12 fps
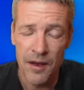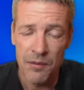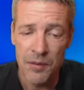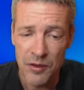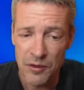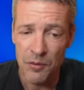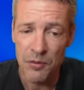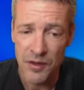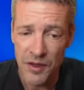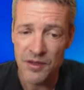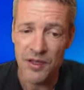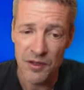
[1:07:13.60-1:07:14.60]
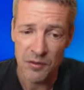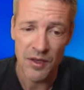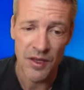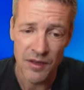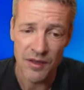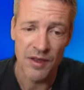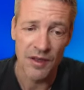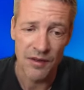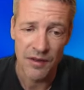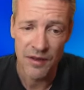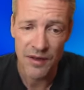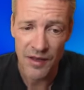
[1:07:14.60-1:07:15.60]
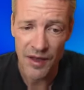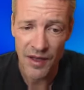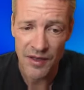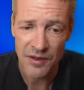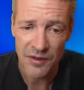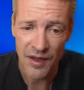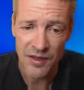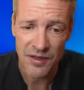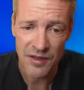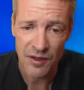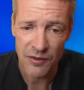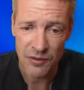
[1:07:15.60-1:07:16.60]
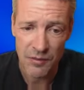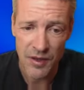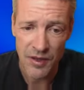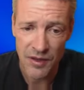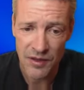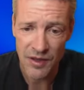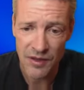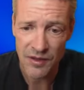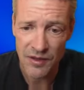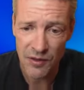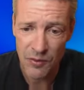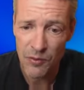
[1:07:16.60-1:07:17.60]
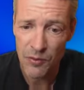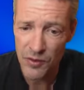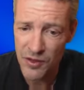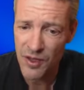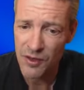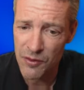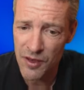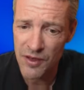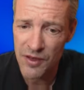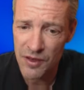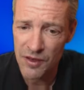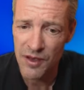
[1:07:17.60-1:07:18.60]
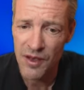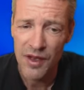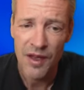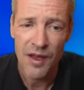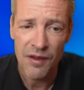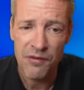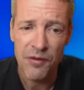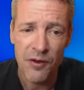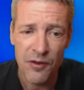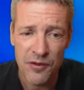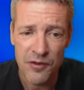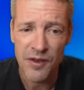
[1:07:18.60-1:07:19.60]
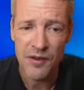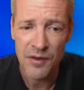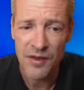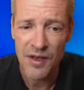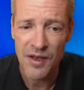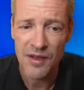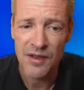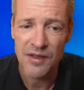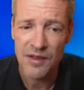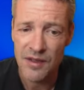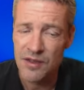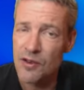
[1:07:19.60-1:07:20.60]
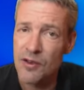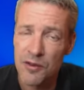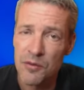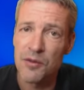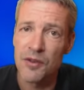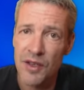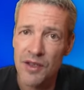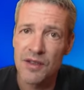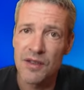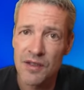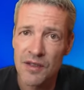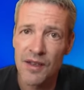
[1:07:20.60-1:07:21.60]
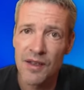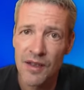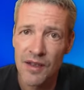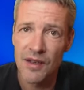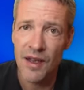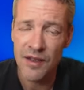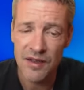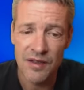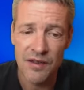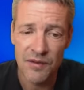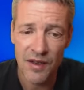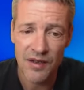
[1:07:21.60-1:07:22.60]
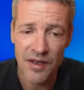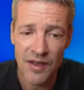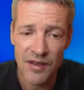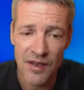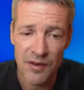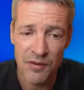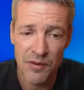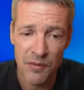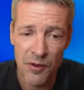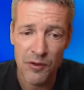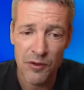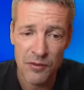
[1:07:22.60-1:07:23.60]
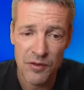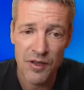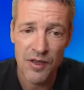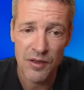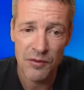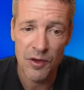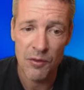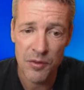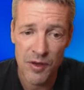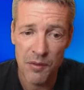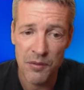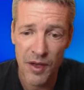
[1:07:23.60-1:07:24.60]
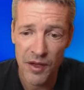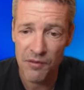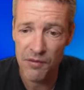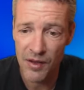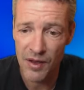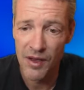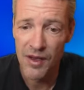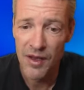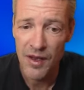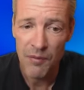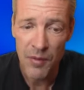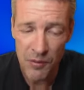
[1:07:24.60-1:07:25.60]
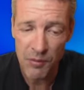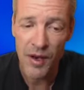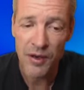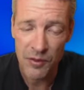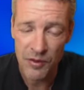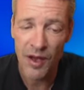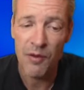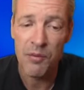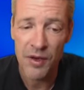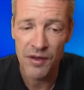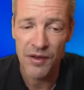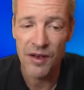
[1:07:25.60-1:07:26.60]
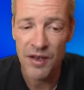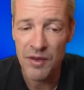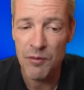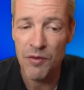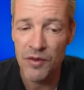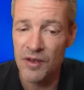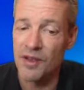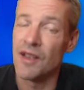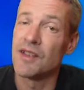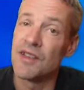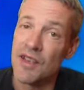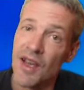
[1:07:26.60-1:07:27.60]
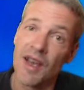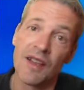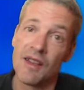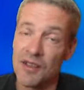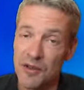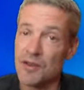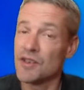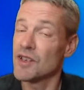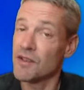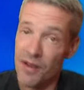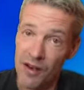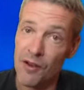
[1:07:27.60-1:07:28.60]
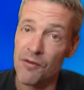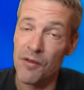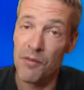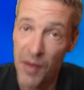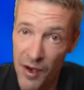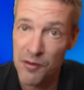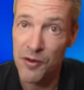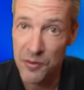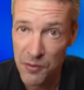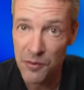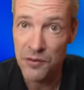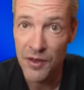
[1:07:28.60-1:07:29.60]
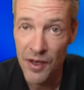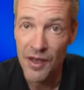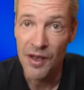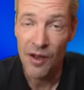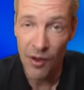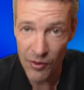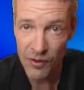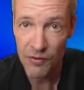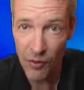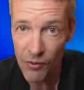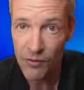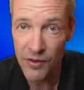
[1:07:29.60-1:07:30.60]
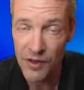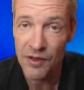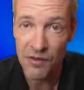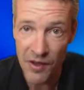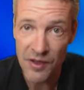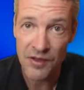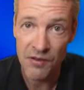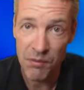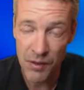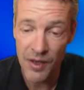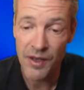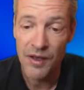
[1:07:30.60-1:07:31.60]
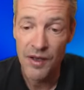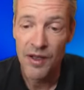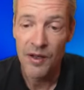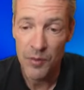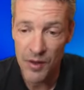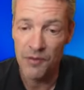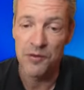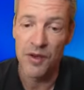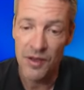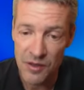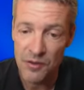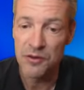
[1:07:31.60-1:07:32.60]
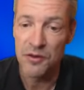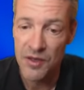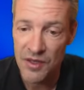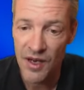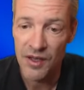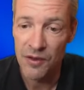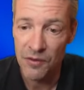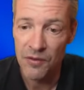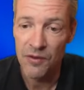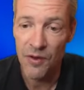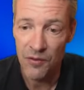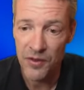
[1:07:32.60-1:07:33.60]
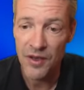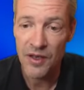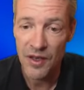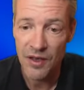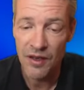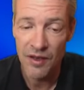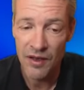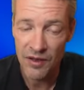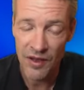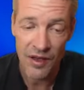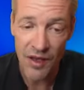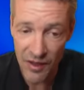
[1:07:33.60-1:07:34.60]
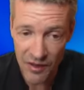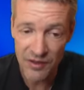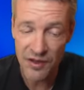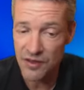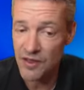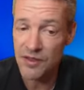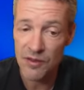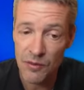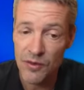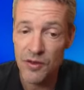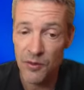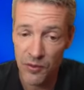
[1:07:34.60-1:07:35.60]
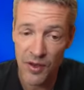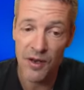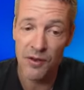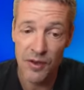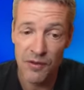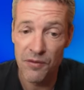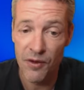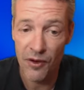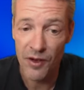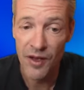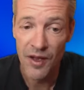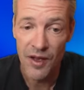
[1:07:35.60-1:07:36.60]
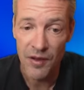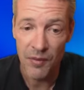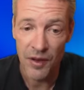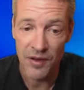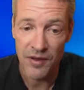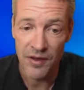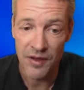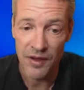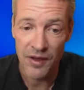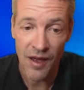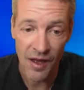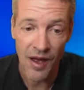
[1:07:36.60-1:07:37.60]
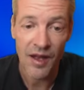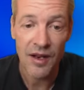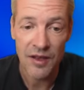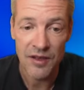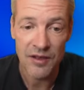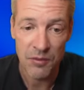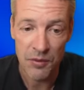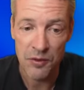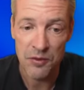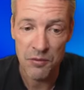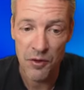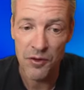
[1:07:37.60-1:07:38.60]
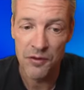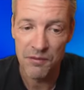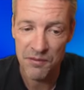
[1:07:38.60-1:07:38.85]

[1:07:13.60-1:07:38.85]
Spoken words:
bishop d6. We hit the knight, so that's also making sense. So what did I look at here? f4, trying to attack this, to protect this knight, and if they take with the pawn, obviously, and we open up the f file. But black could now play their key move here, knight g8. As you can see, very often backwards moves are involved in defensive play. We have to get used to this kind of thinking. The chess engine wanted to take on e4, but yeah, I like this approach more.